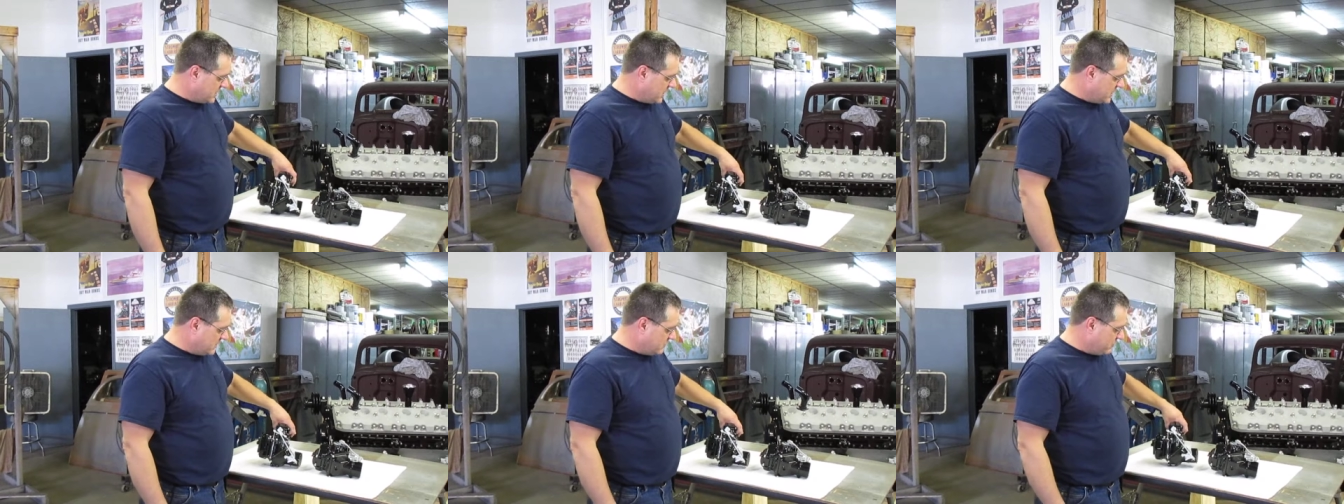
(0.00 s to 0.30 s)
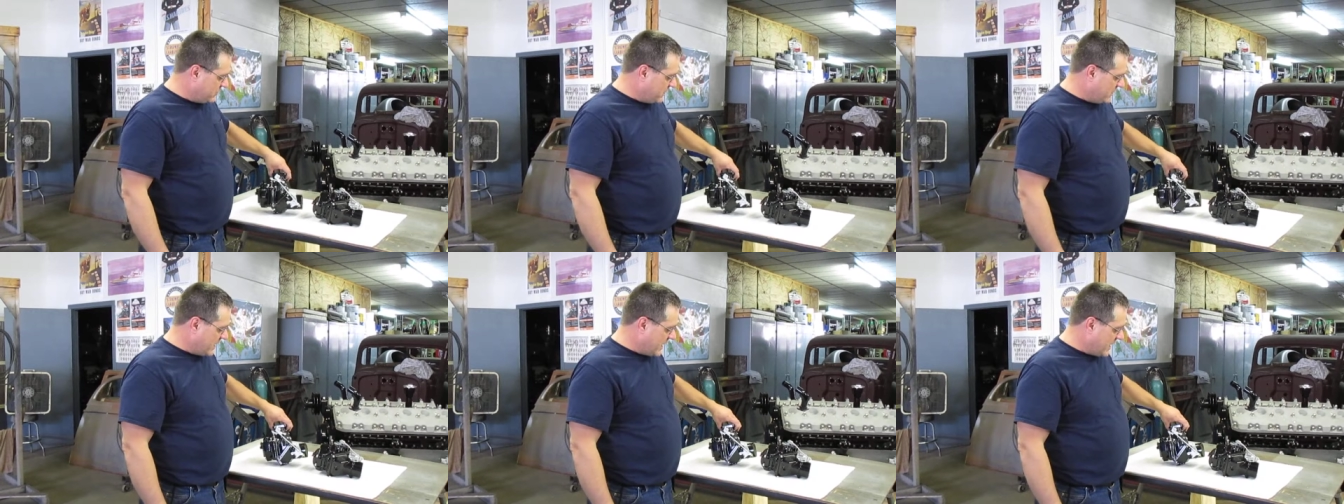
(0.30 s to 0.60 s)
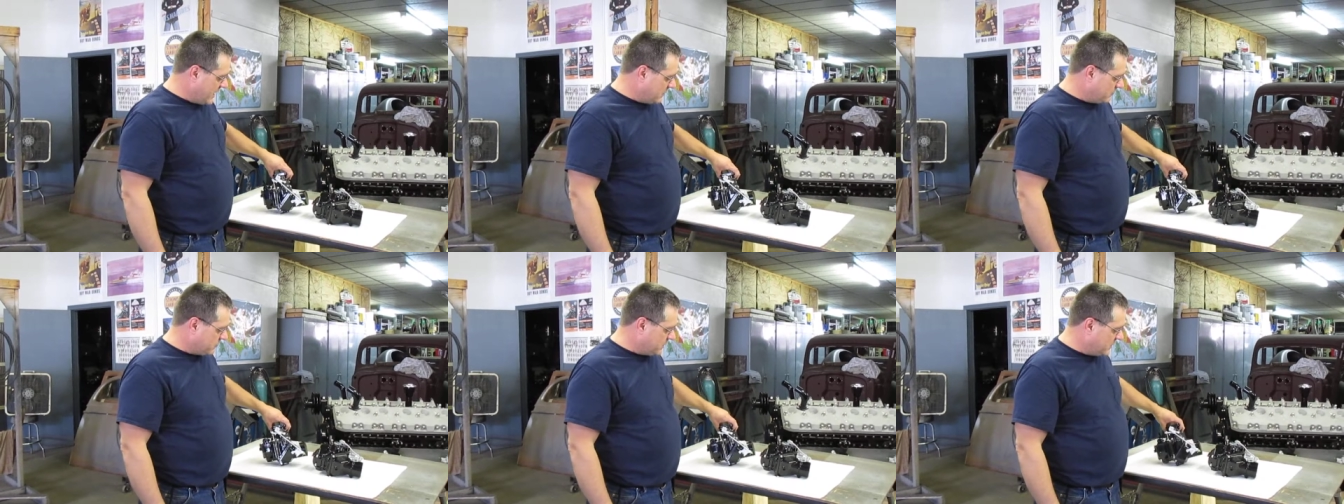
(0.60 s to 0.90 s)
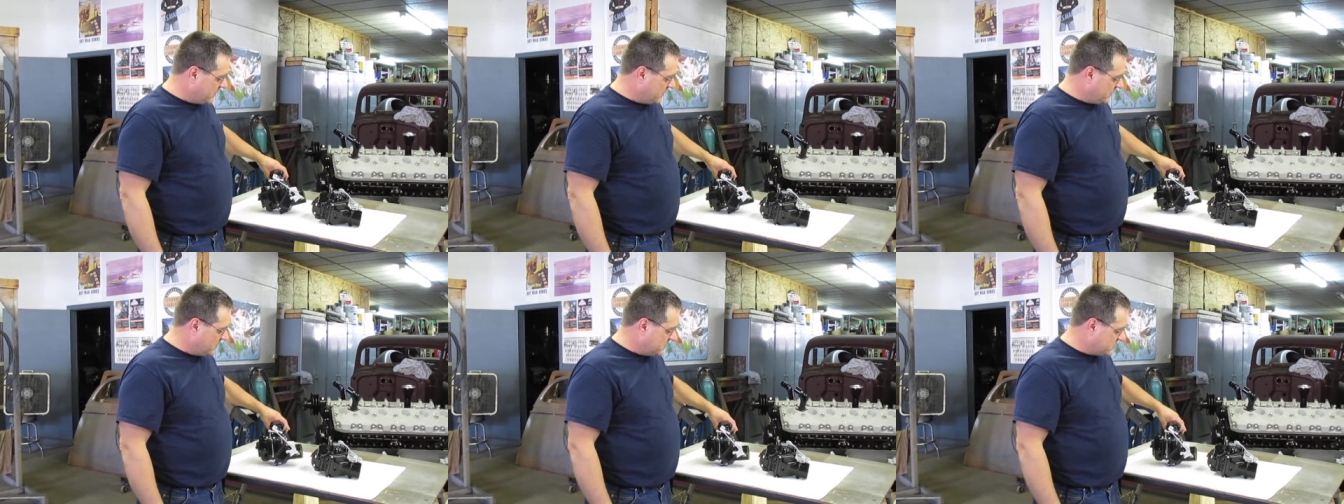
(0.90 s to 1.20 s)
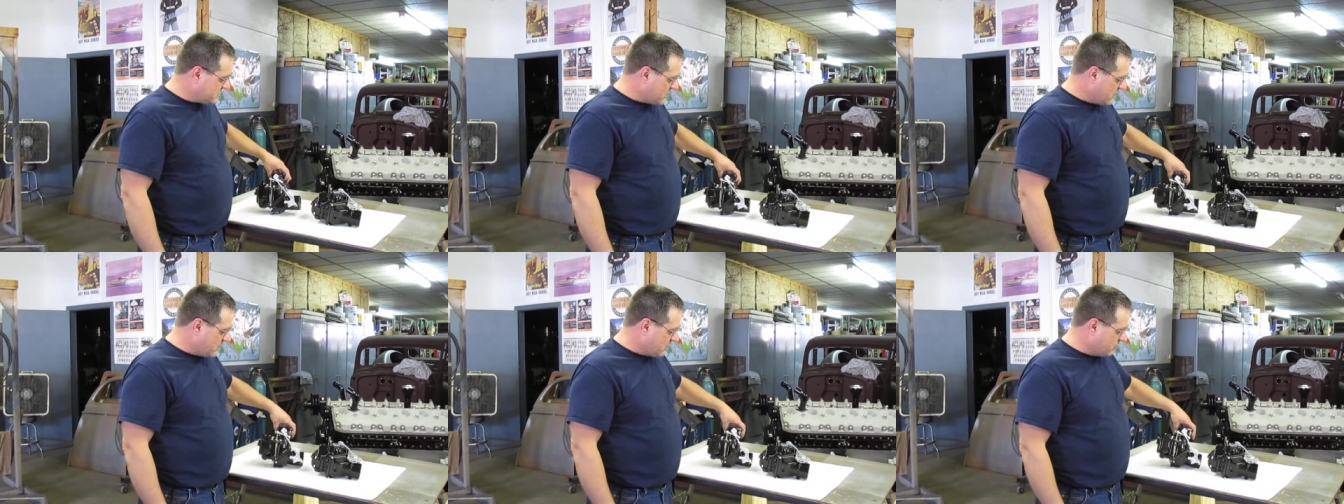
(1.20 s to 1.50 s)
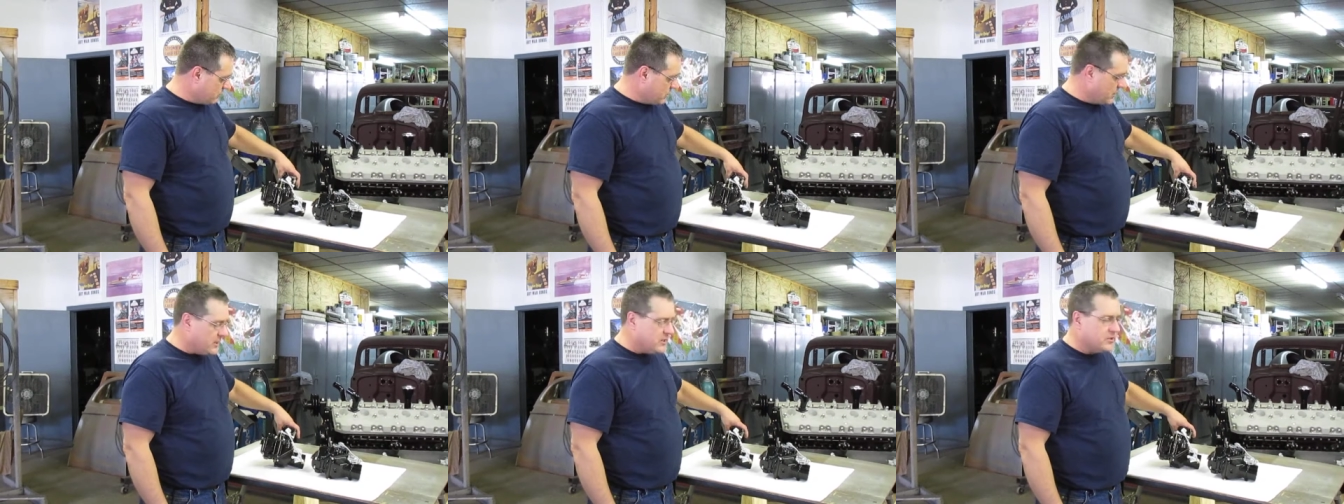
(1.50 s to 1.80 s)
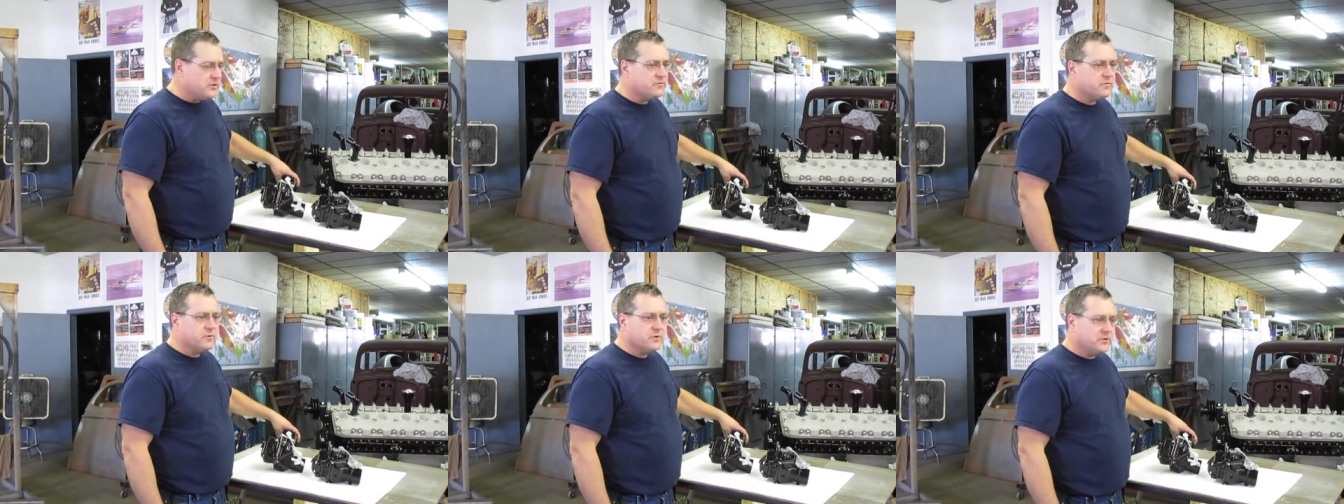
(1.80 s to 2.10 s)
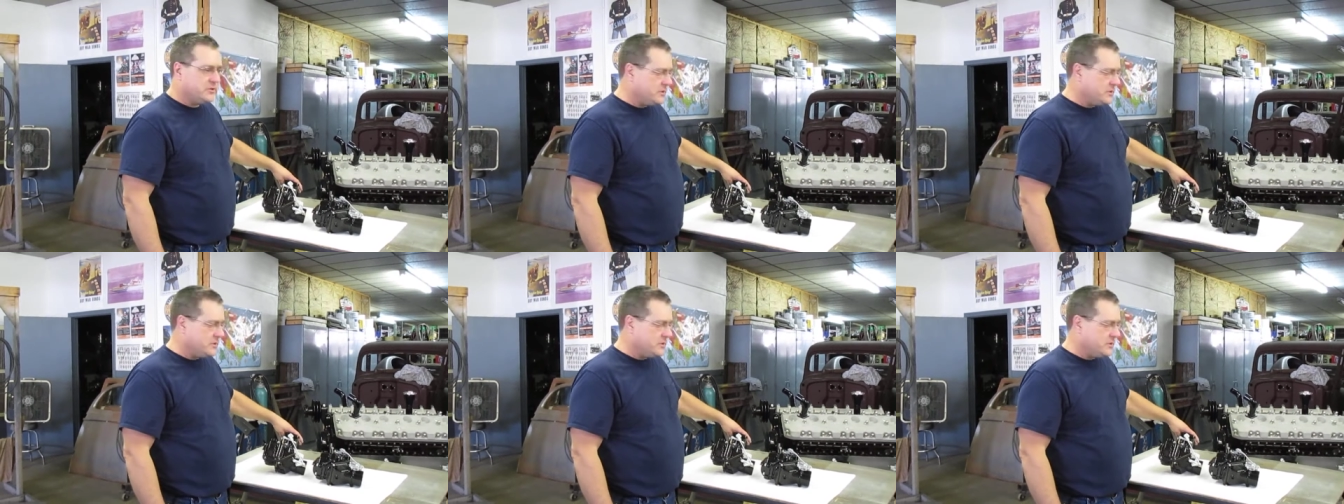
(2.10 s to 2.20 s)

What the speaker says: and we calibrated these carburetors for